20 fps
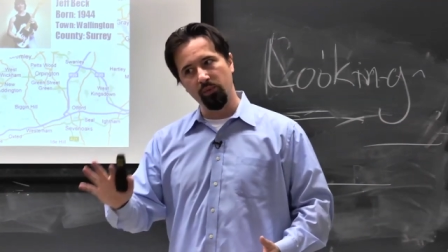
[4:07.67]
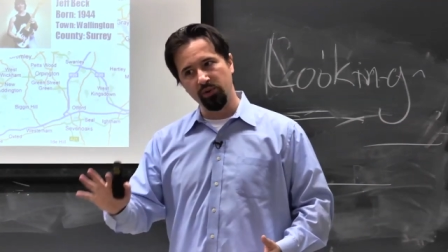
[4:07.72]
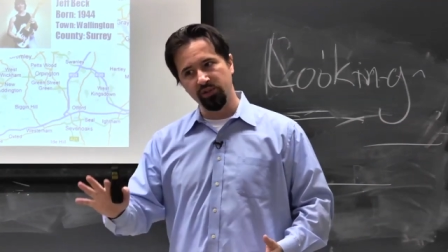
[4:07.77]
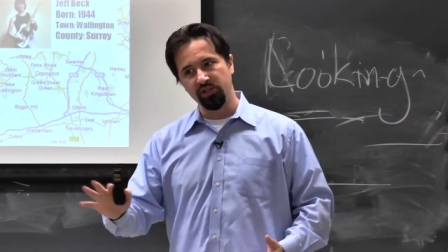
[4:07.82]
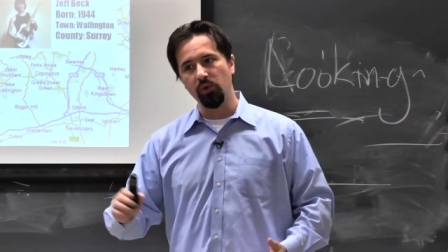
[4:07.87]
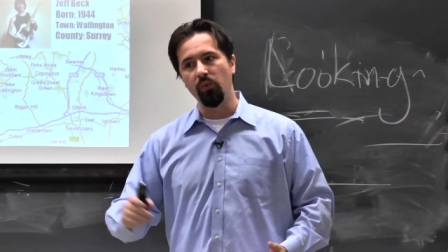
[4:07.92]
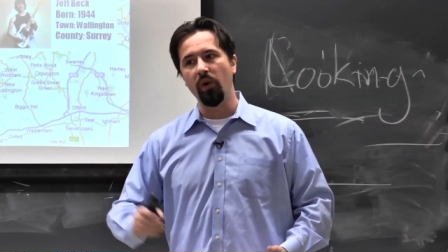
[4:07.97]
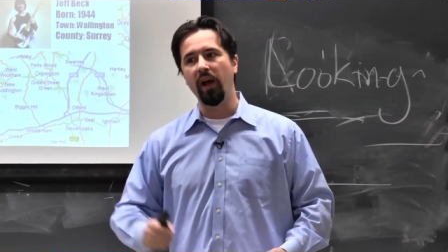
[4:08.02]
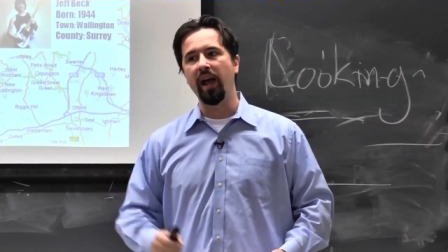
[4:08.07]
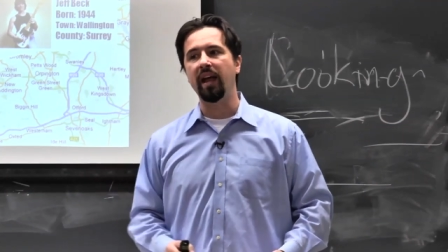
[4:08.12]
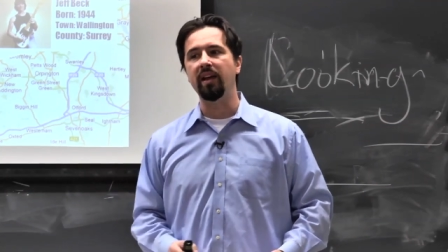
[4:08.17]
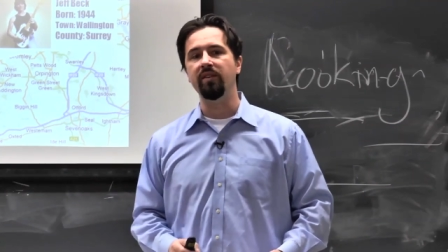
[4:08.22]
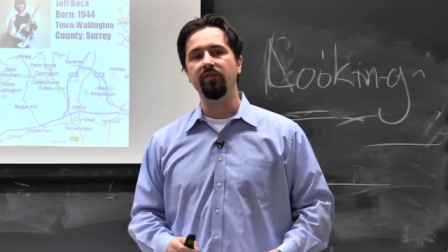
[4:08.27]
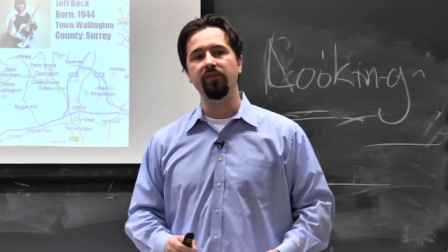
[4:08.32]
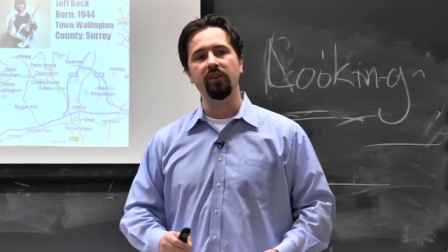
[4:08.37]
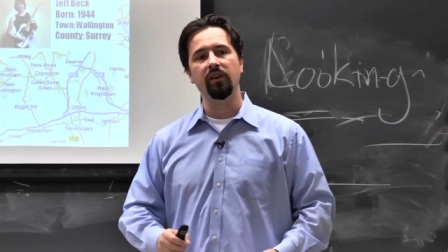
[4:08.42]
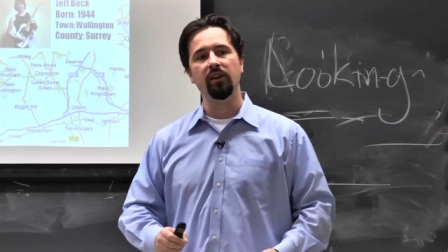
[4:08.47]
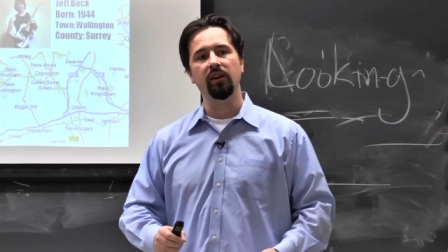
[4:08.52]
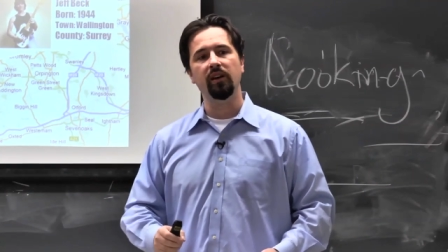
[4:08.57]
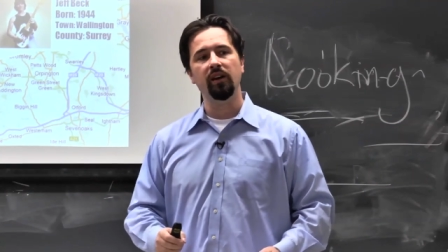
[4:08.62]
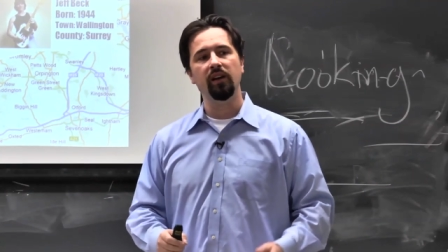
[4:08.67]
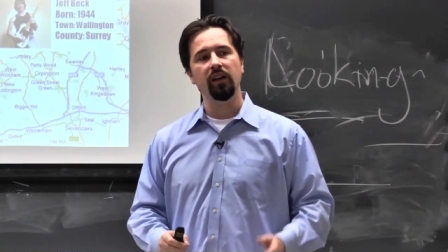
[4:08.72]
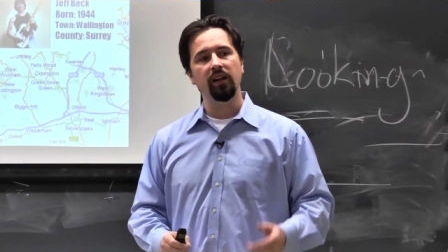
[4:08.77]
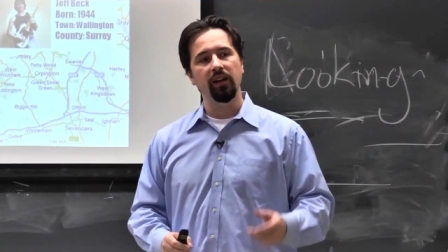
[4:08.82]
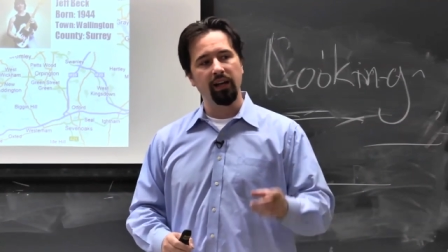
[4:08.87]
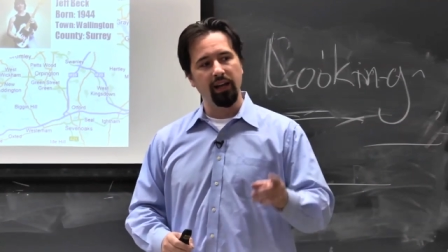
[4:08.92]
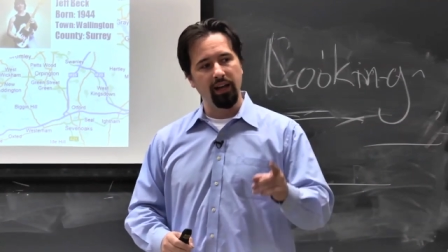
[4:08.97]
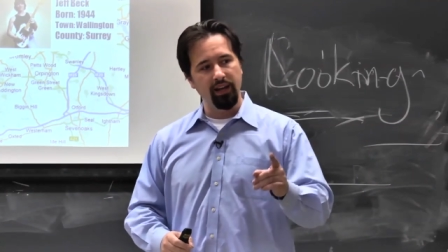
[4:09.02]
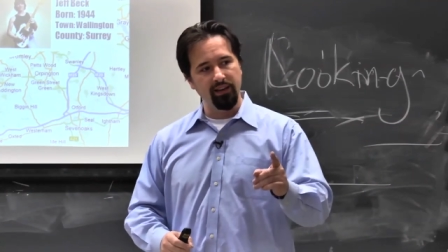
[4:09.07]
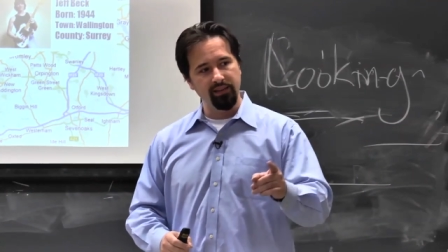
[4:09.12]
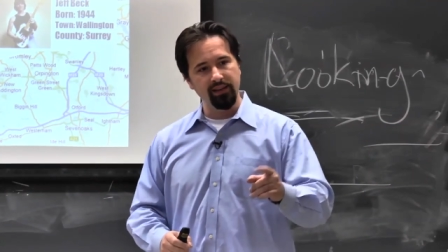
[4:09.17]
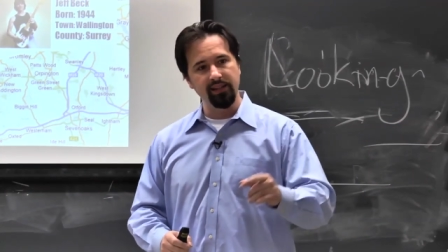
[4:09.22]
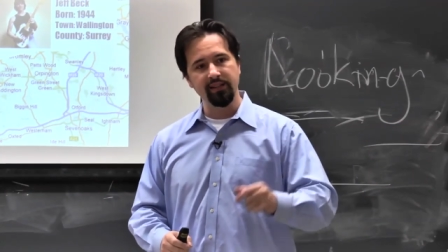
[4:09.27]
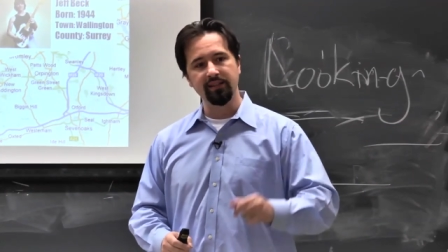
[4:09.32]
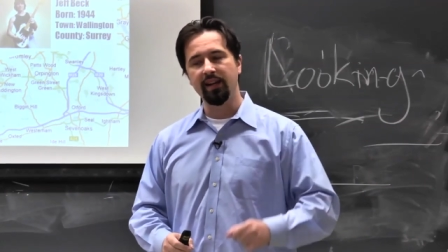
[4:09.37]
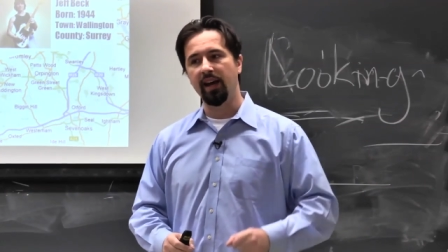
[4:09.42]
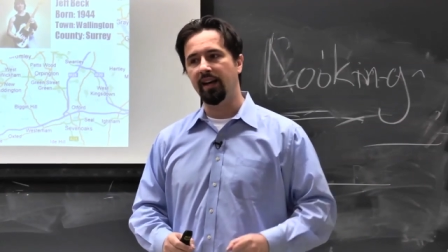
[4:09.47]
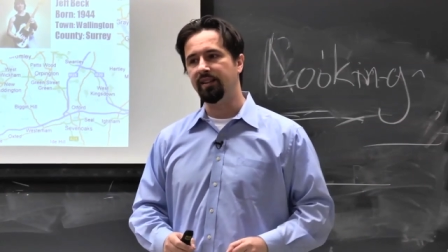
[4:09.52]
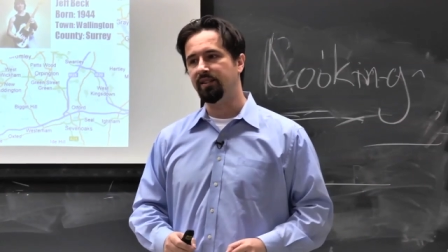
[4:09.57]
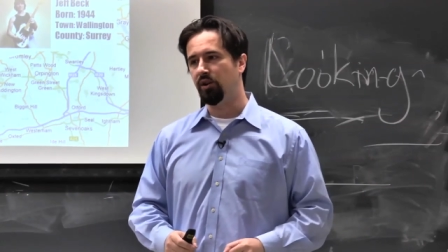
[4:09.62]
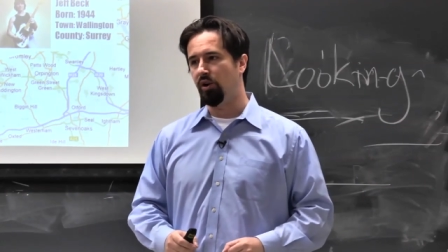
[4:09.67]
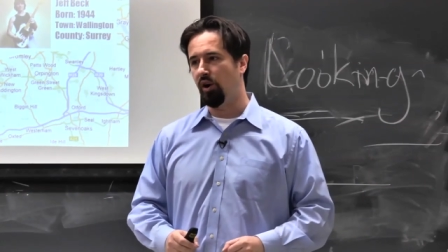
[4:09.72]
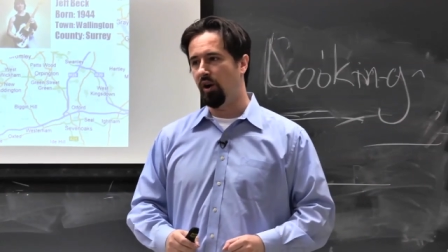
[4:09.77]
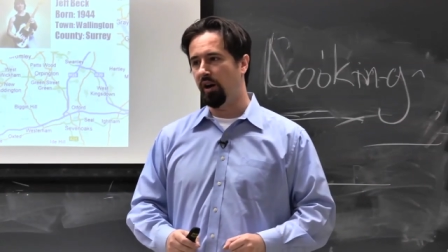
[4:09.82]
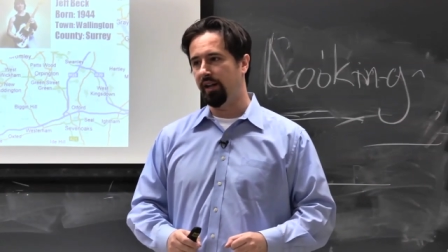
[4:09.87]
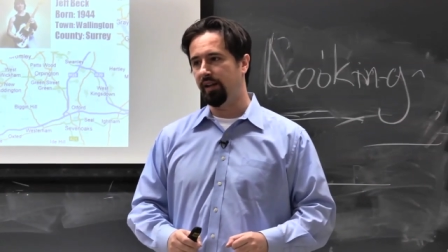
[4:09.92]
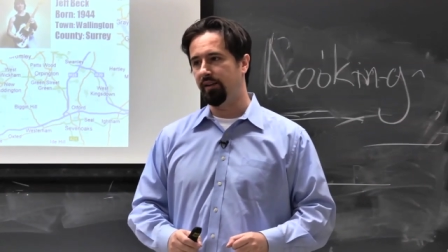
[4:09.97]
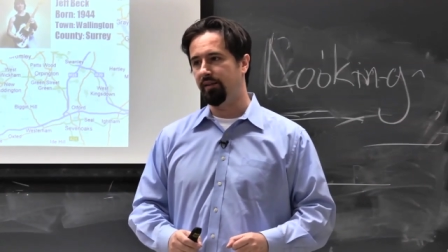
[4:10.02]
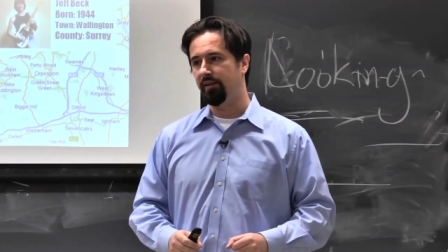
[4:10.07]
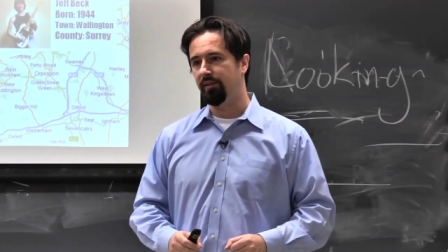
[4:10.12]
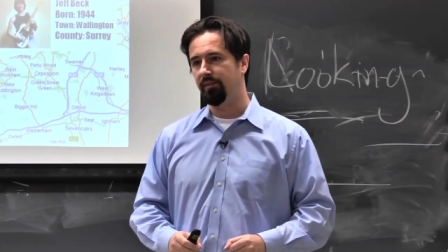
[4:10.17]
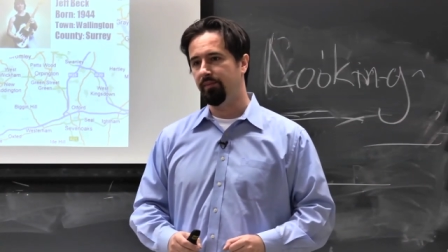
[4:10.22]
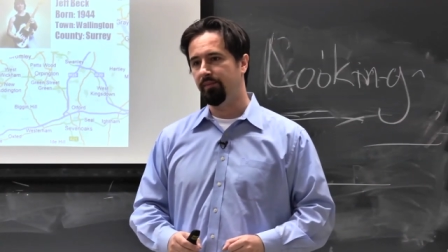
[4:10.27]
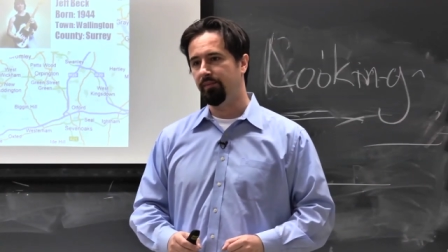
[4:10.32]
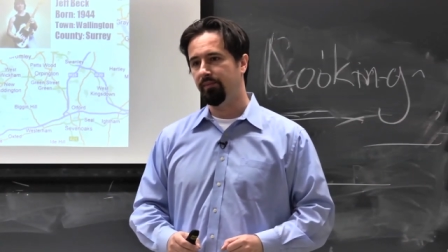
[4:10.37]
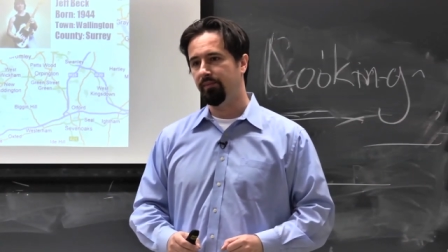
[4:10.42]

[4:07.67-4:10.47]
was a wave, and these guys caught it.